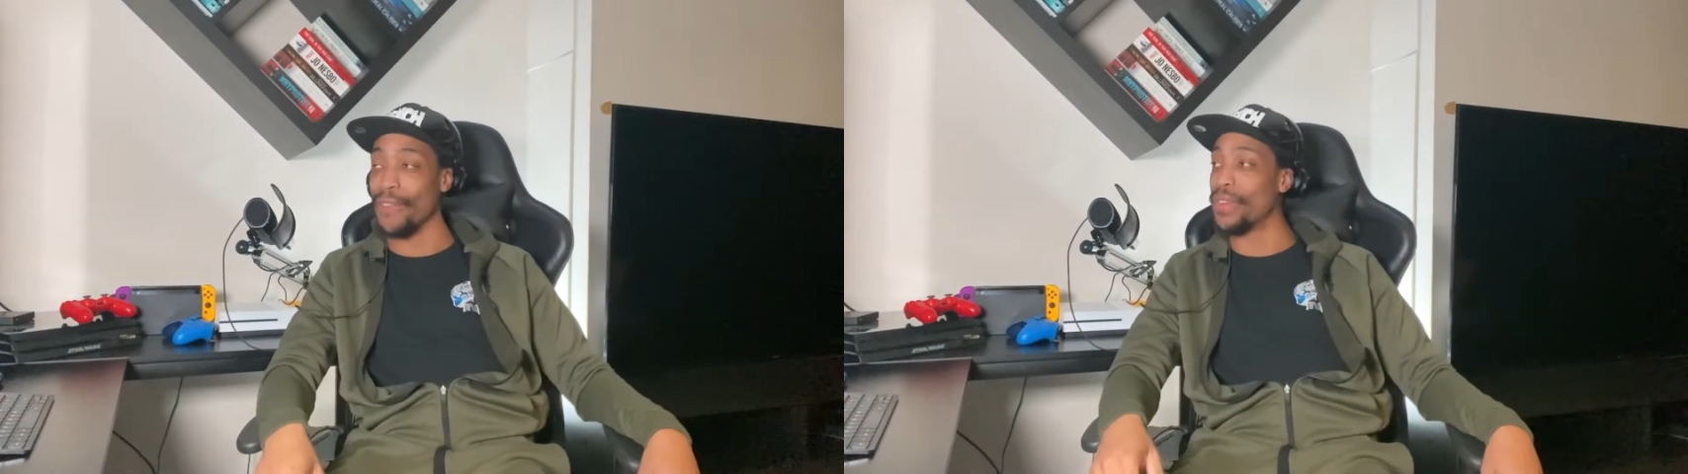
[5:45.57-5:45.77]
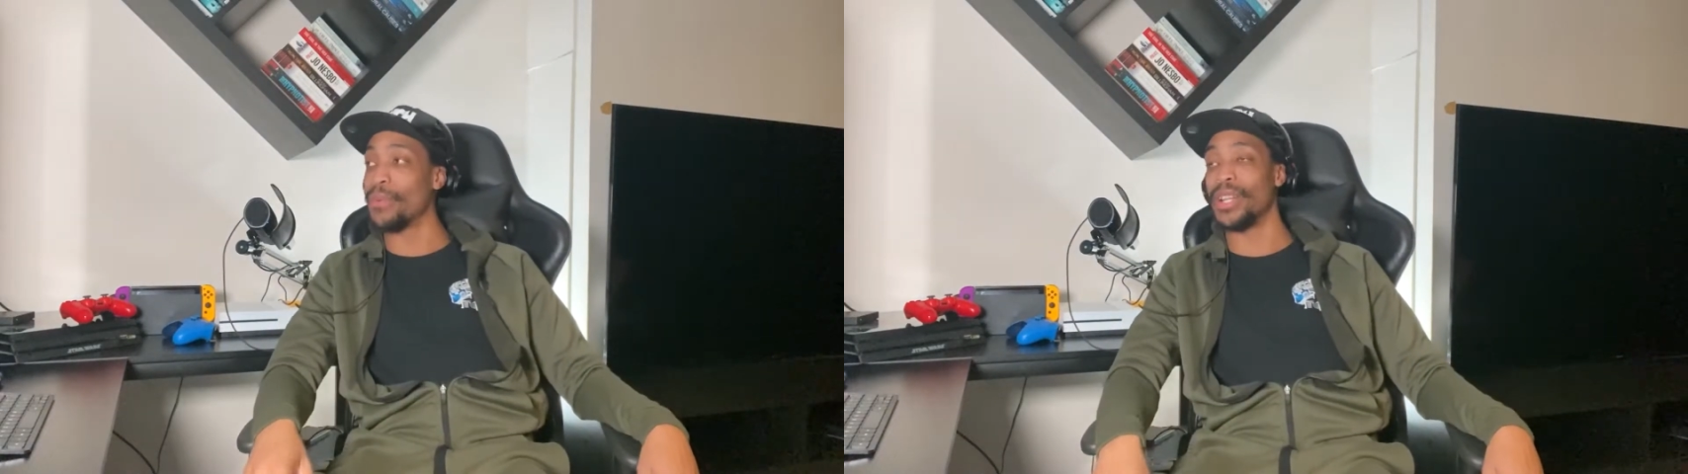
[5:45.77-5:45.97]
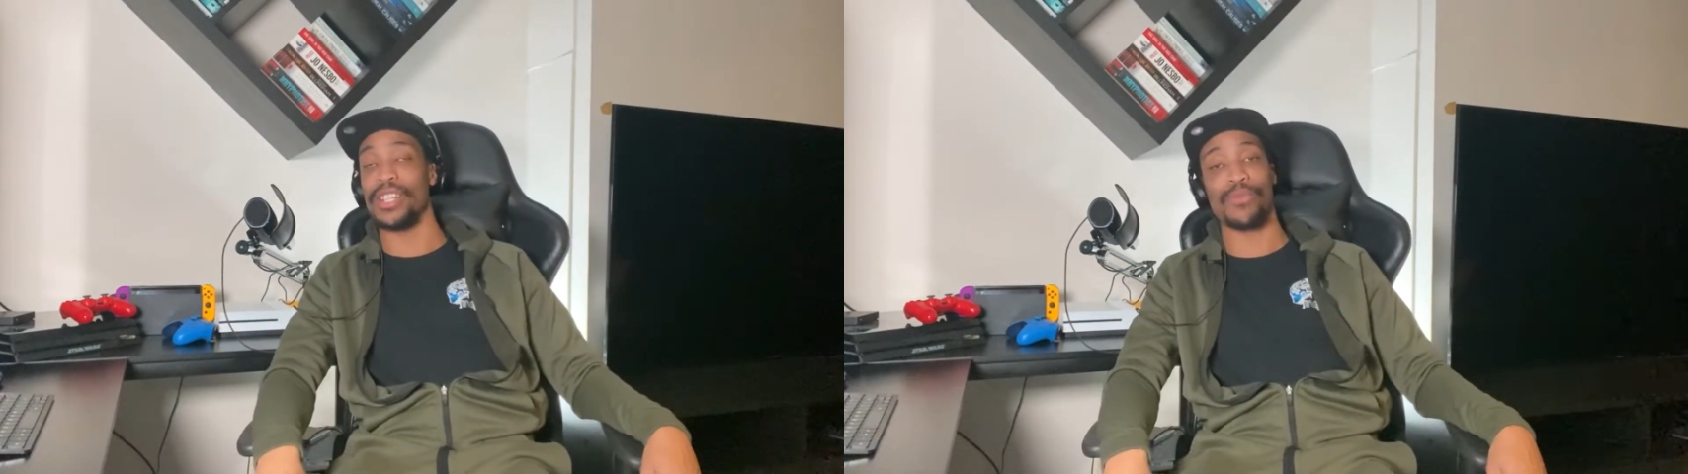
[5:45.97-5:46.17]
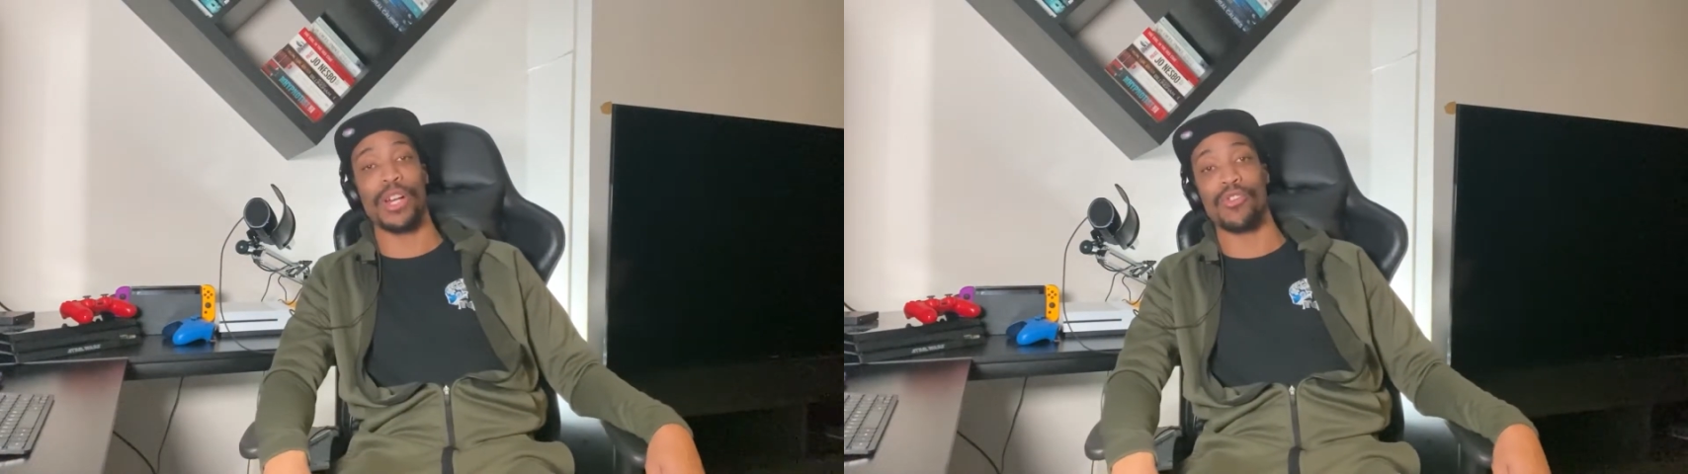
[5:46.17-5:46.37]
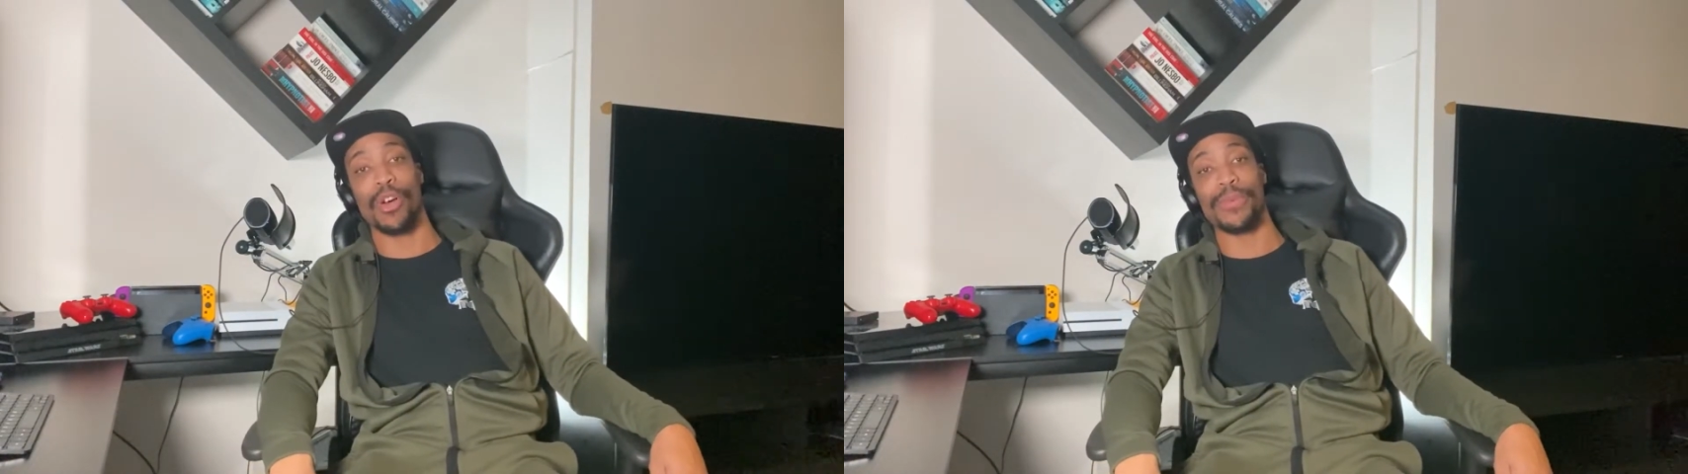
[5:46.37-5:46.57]
I think when this
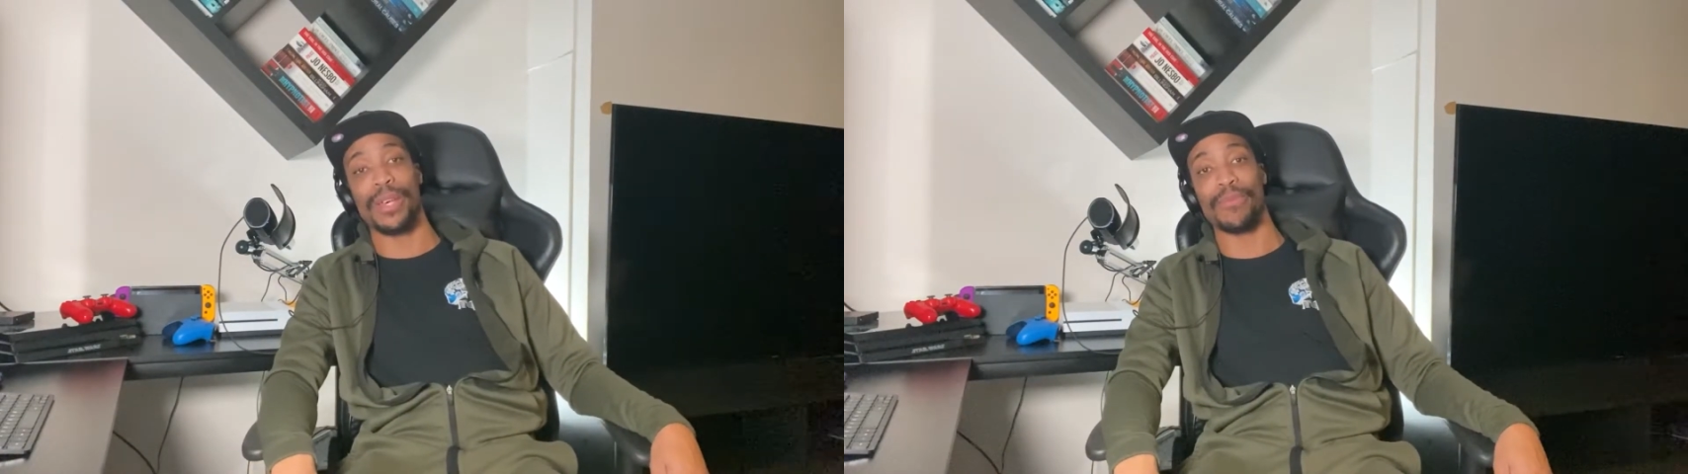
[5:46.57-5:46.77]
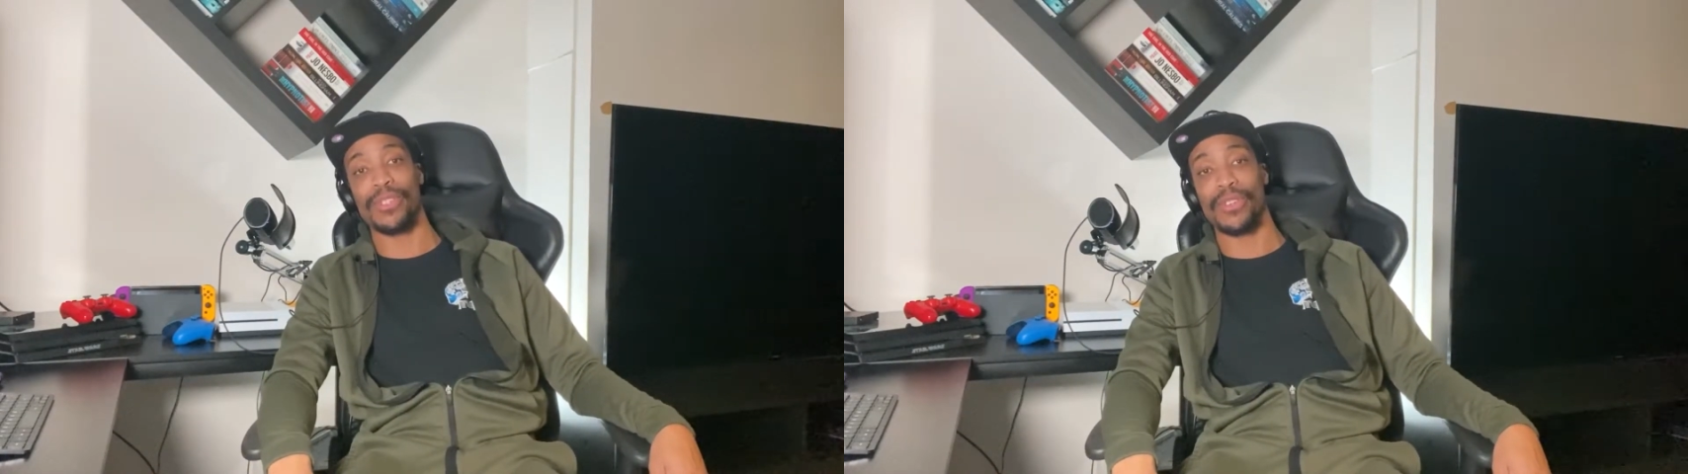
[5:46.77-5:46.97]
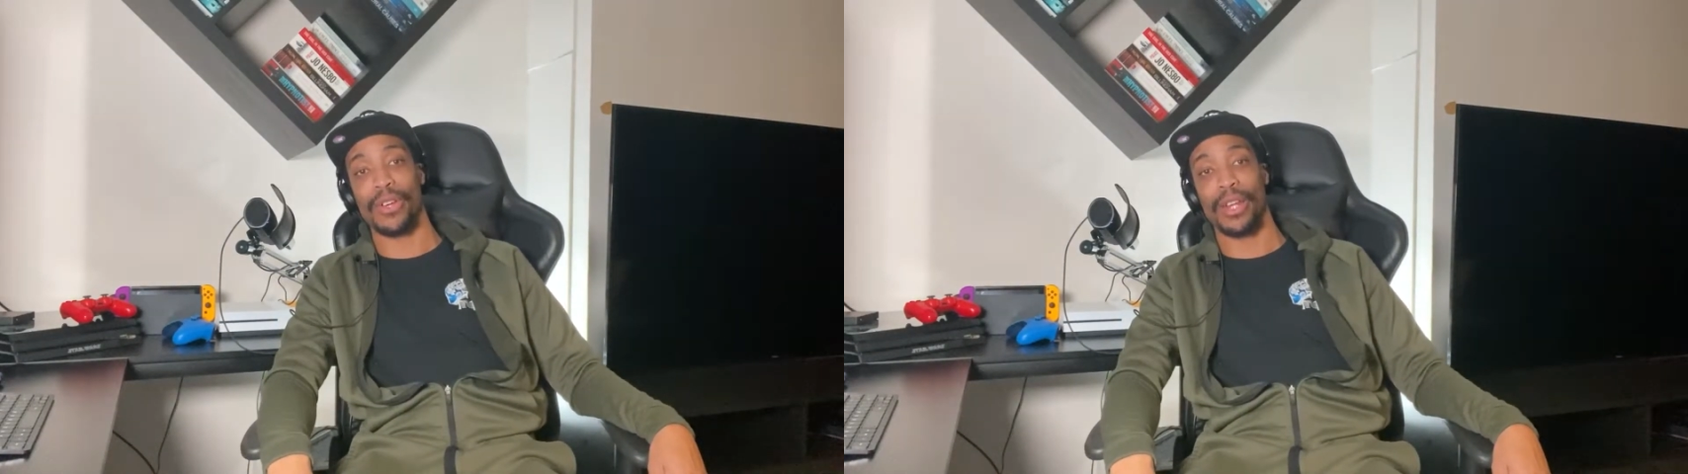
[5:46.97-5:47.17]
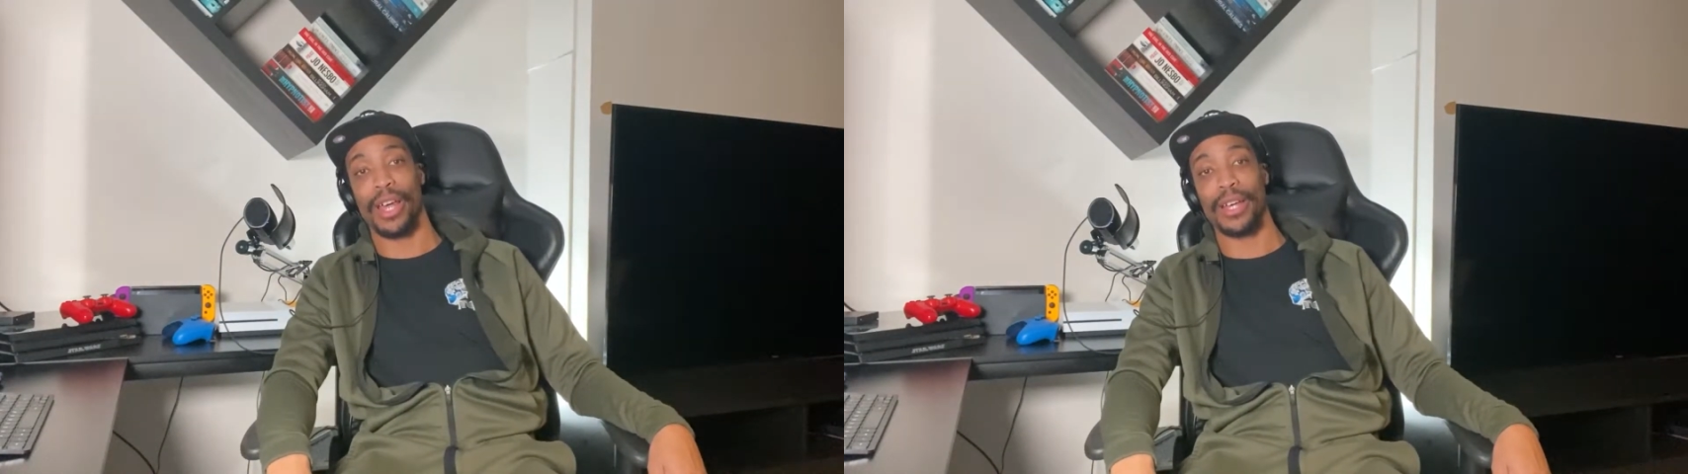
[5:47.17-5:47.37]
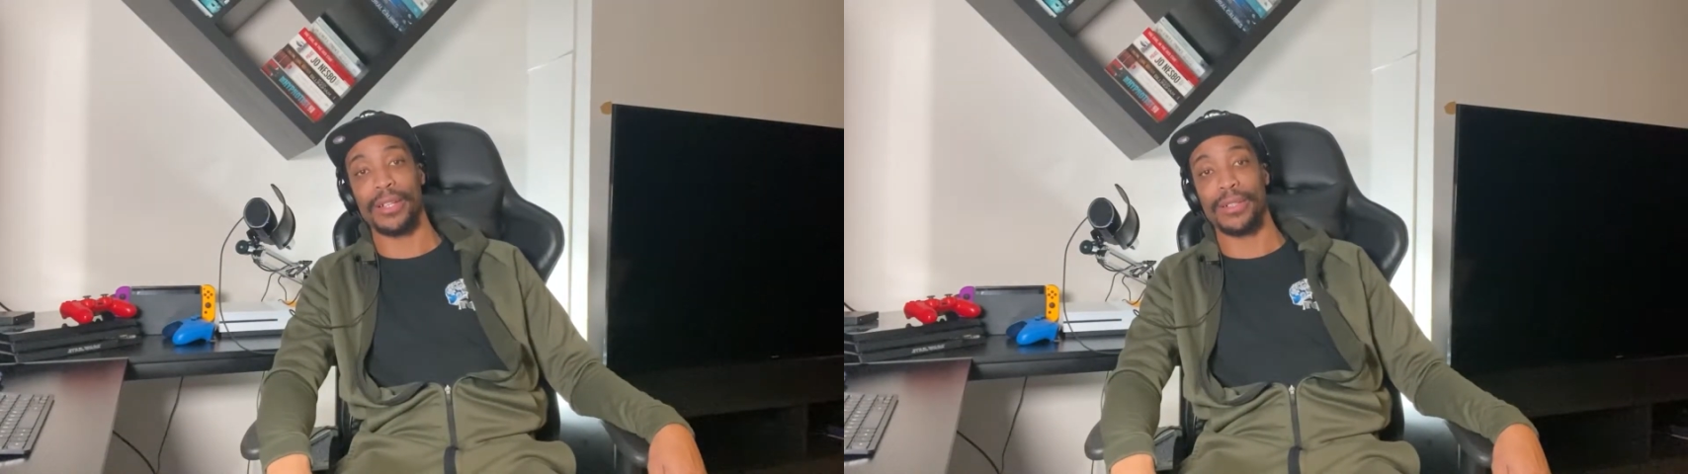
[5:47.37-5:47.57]
one drops, I'm just gonna
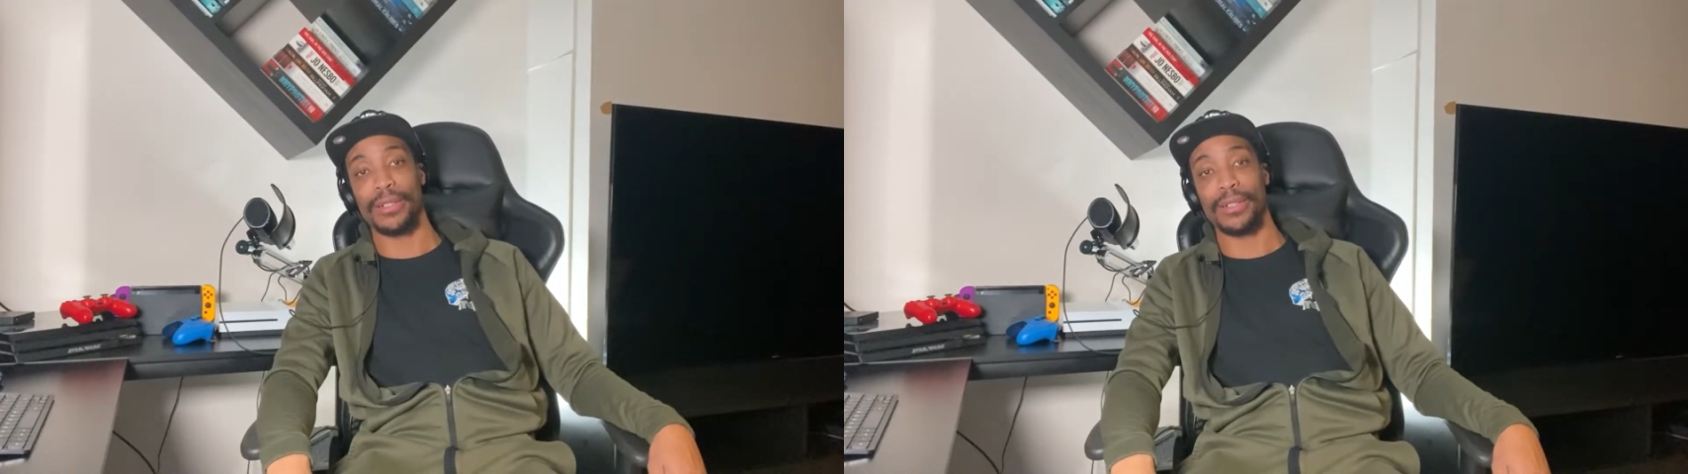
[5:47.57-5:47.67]
like